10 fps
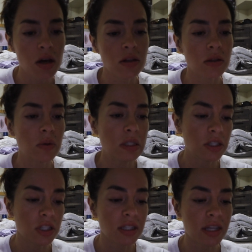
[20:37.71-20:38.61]
So we're gonna
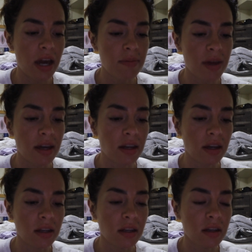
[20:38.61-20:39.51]
just type that
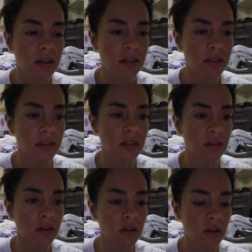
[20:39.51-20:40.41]
in,
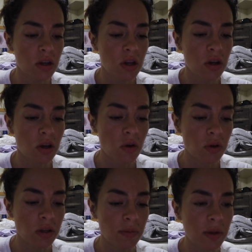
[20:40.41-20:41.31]
silk
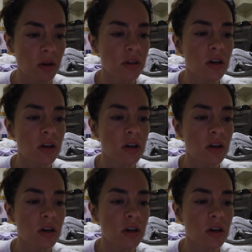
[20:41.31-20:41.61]
coconut milk.